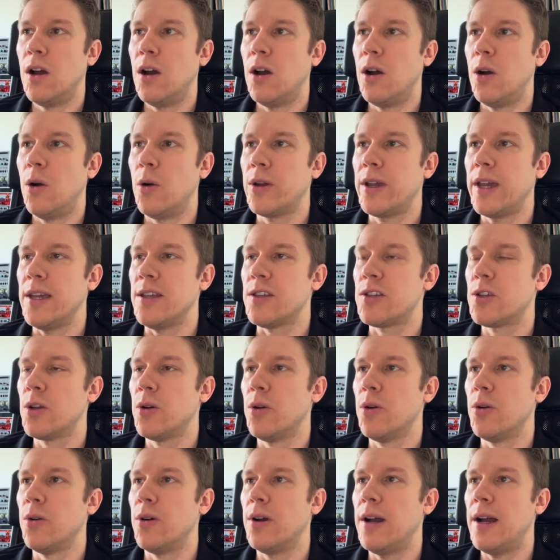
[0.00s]
Okay,
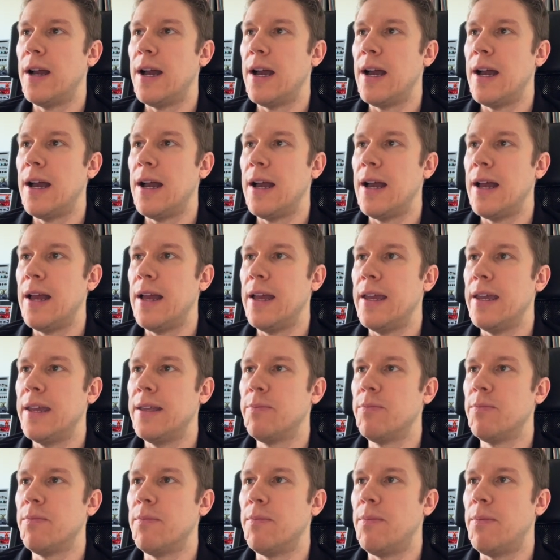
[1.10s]
so
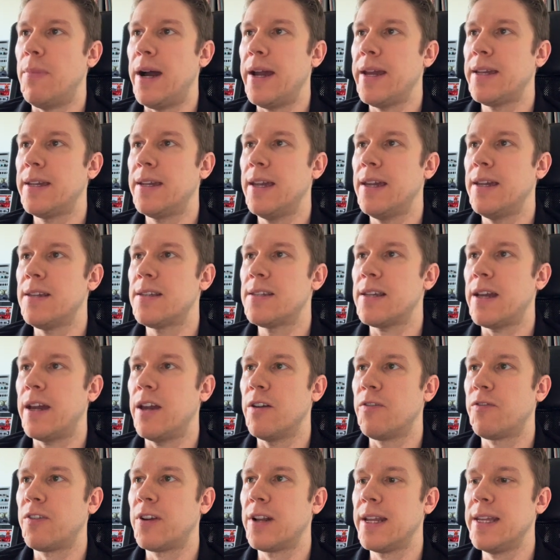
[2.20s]
in my case, I
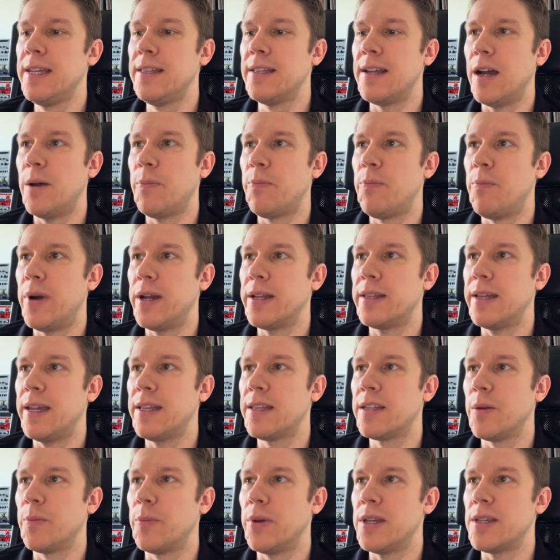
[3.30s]
have cleaned up my
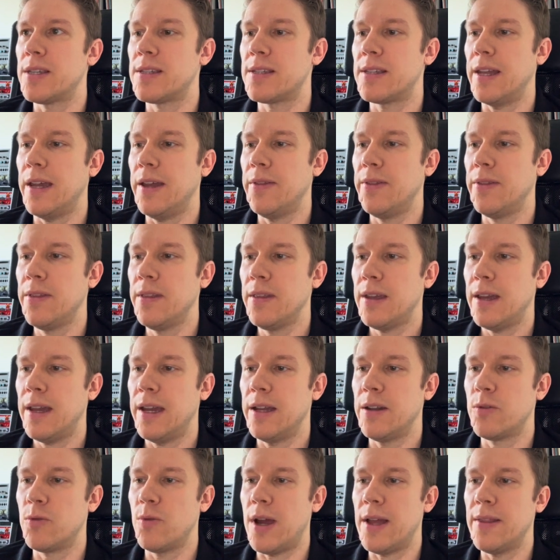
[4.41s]
database then
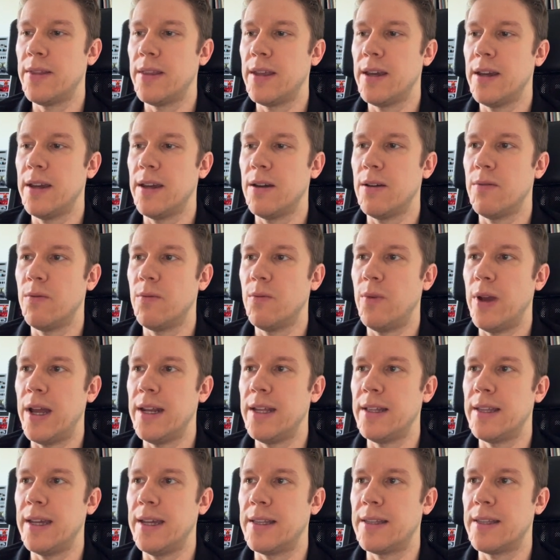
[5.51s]
and run the
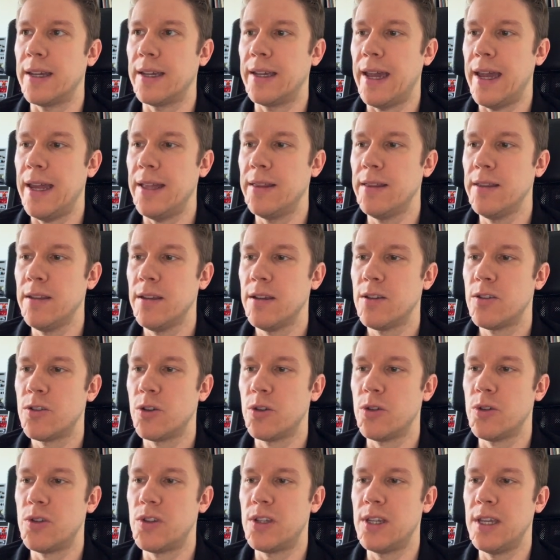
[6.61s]
validate again. So
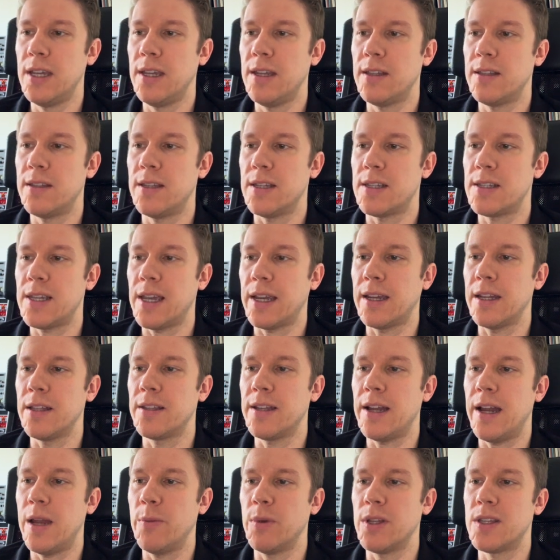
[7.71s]
you see the second
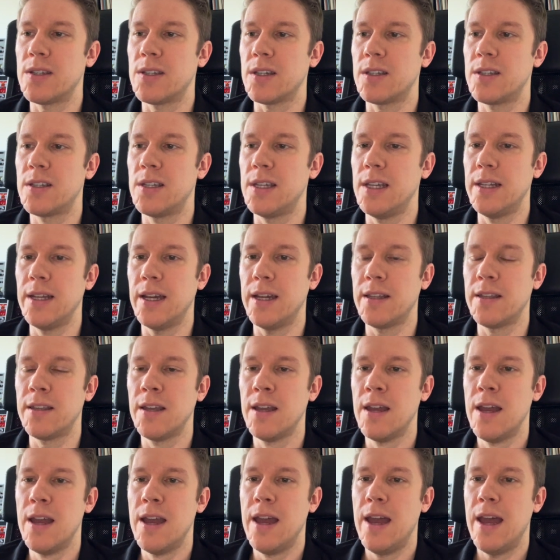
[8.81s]
time it succeeded
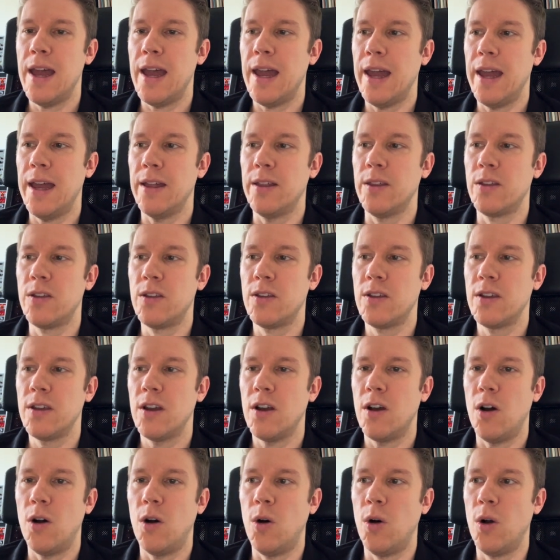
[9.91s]
and
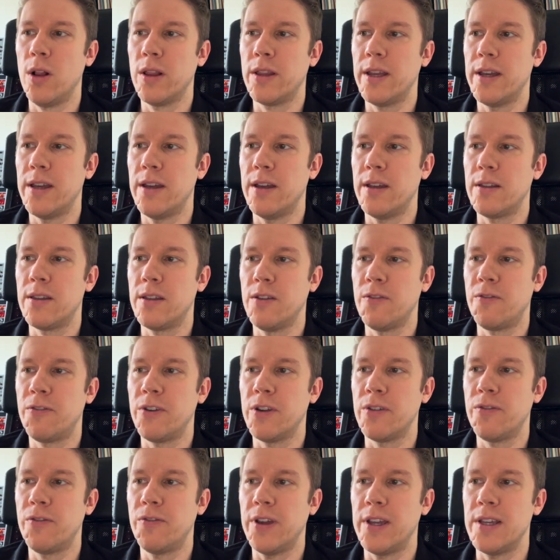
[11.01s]
all the
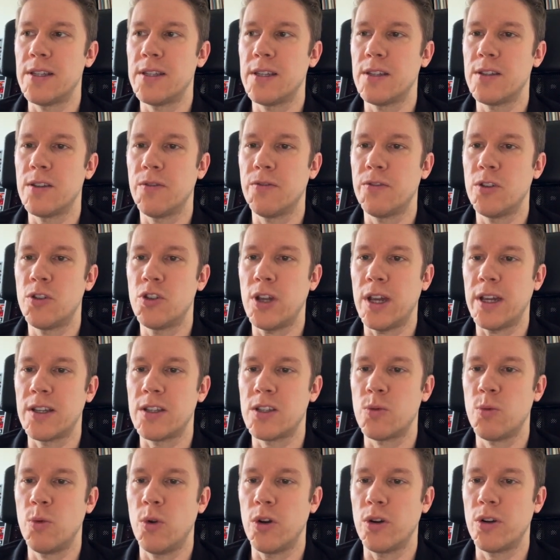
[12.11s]
different phases of the
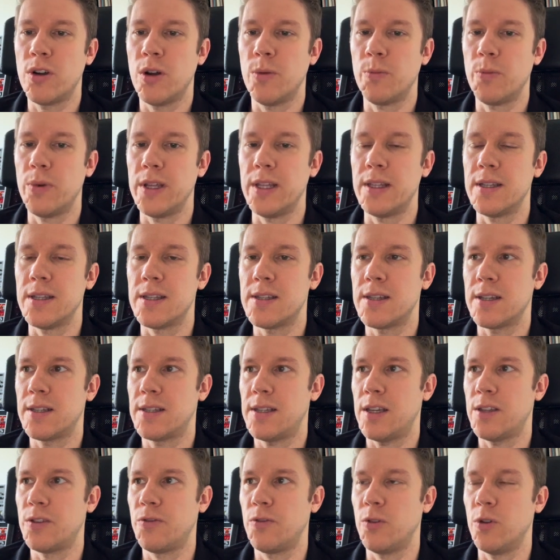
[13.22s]
checks were completed
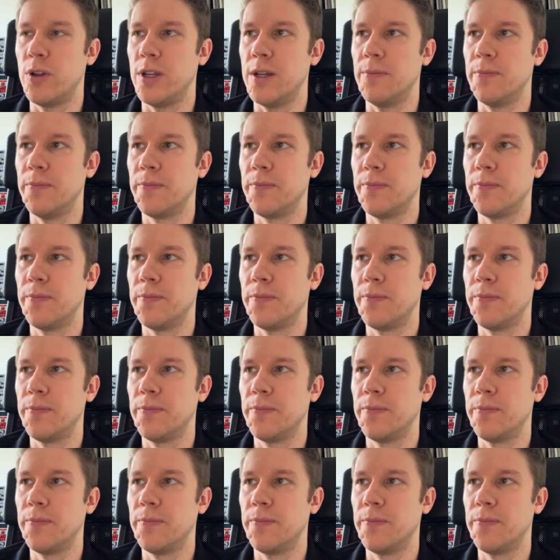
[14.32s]
successfully.